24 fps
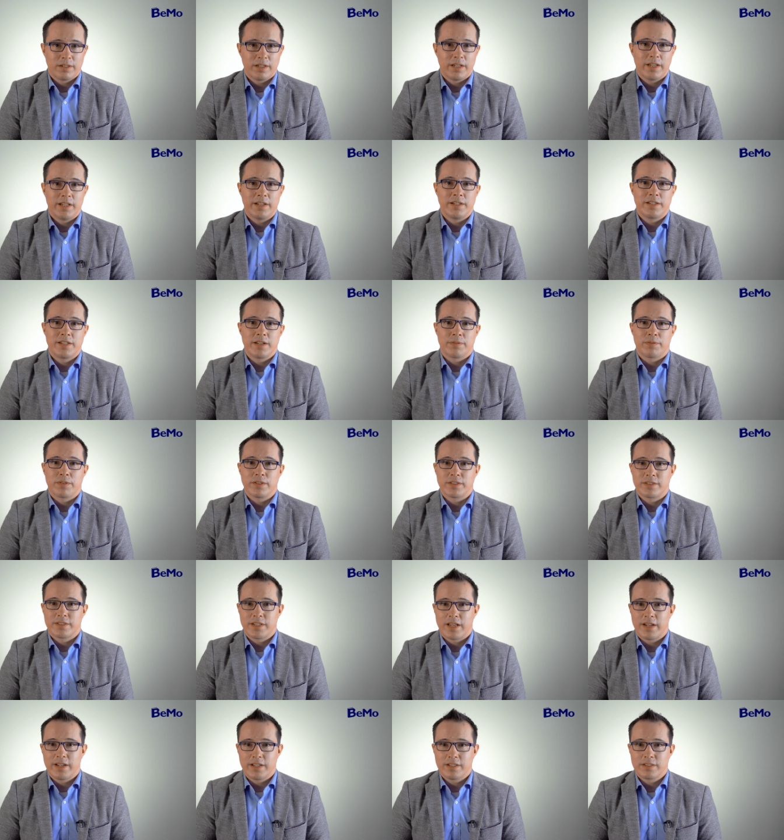in different
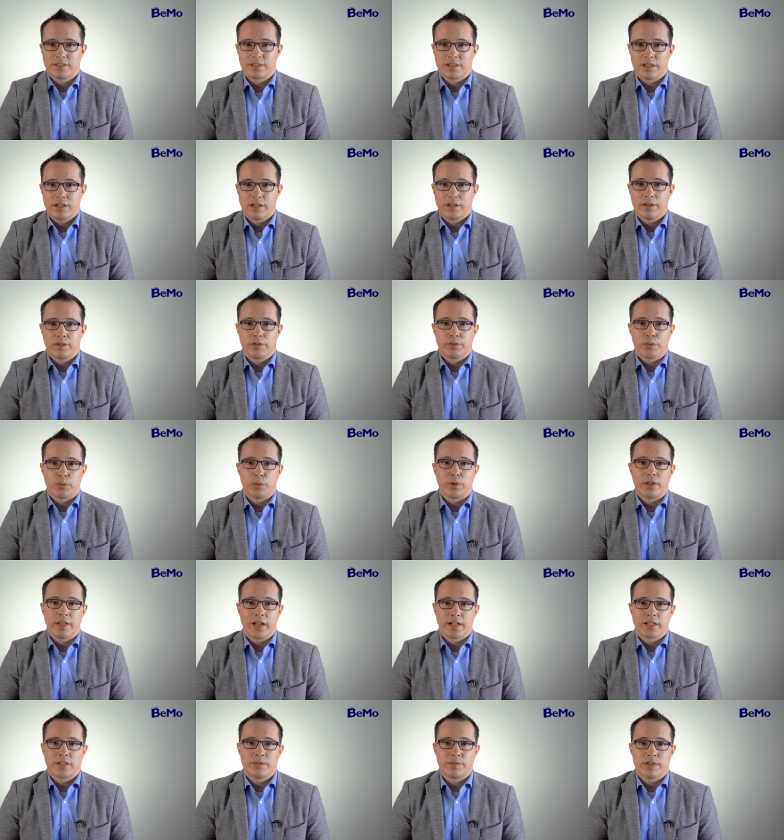settings through
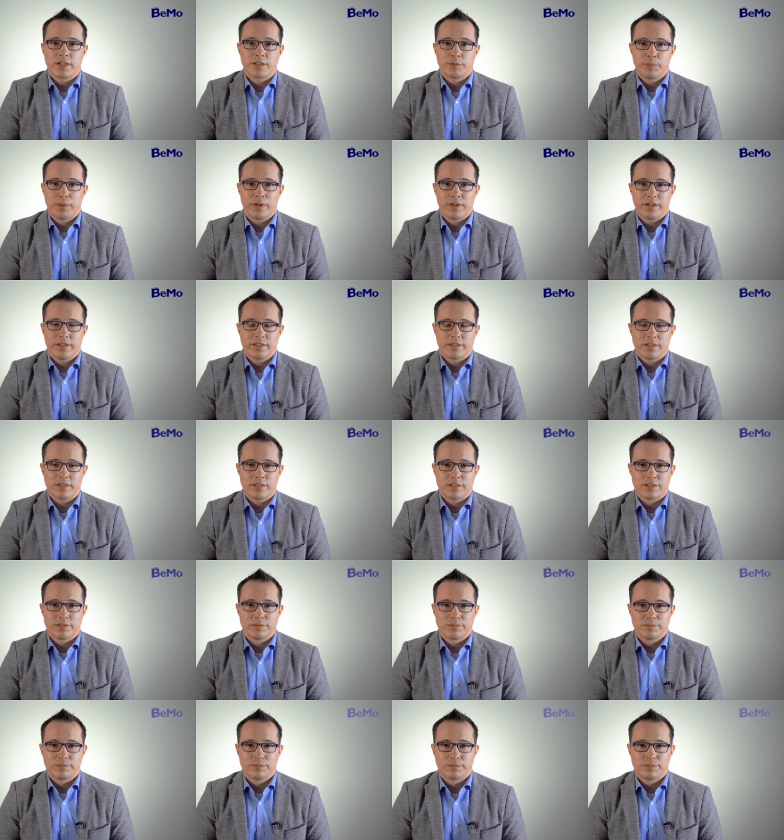elective experiences.